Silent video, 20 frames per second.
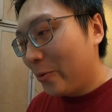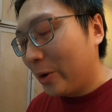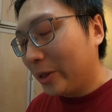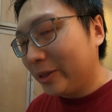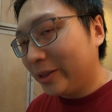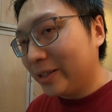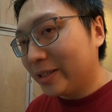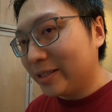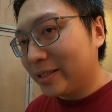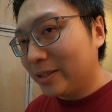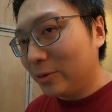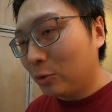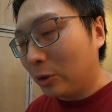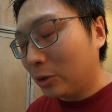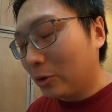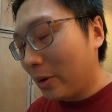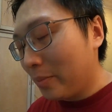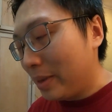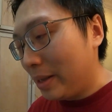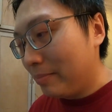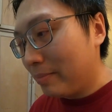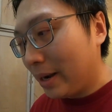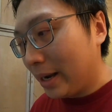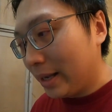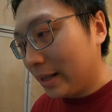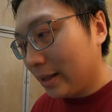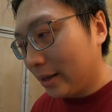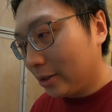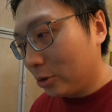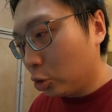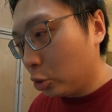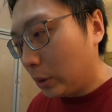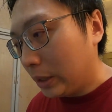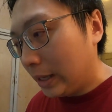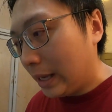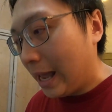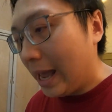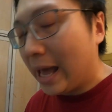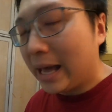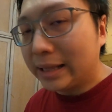what do I mean by like
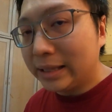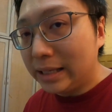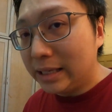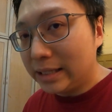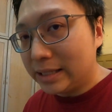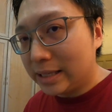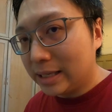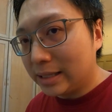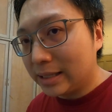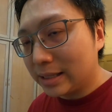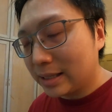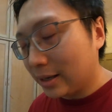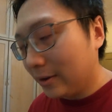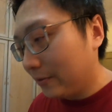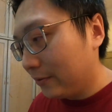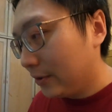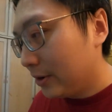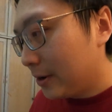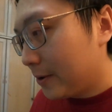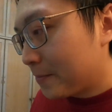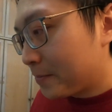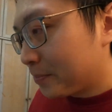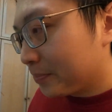doing edits and stuff.